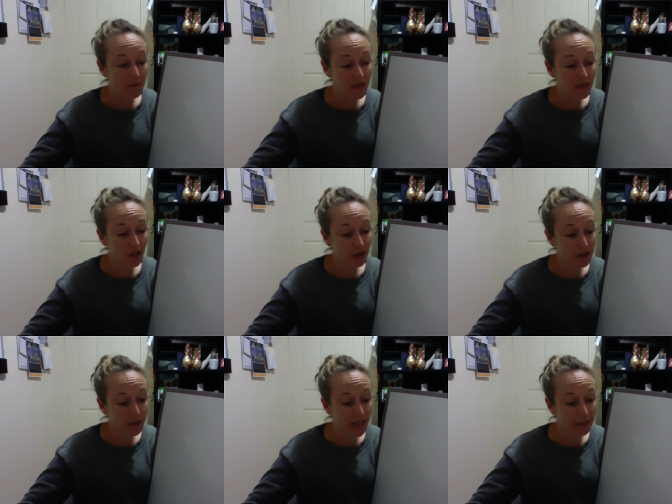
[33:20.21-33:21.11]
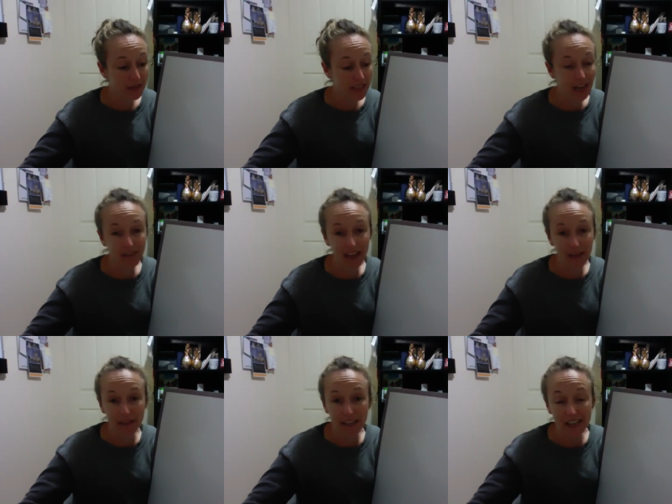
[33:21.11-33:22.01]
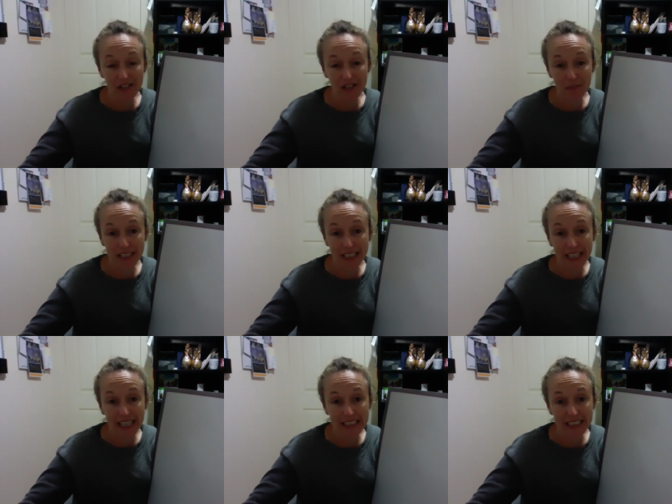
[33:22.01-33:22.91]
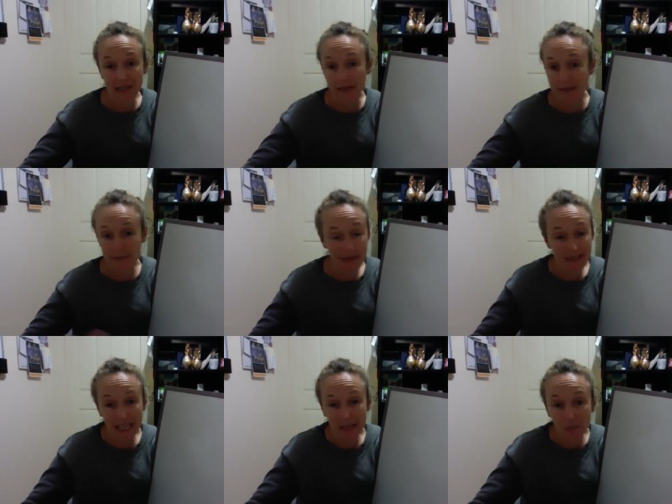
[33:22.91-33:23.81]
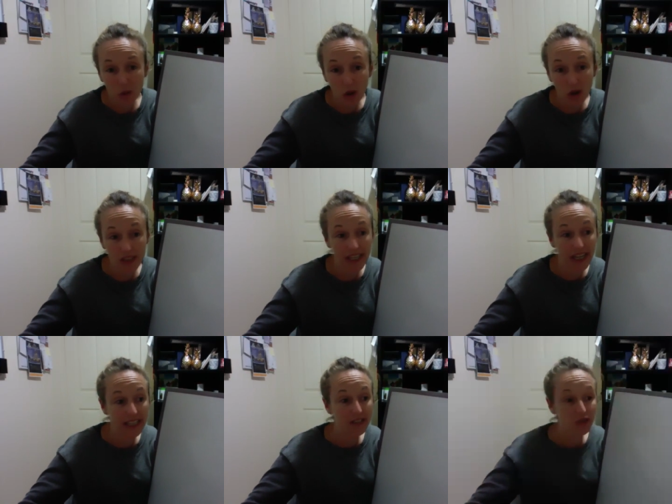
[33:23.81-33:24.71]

So to be able to have that bit of extra money there to maybe take more holidays,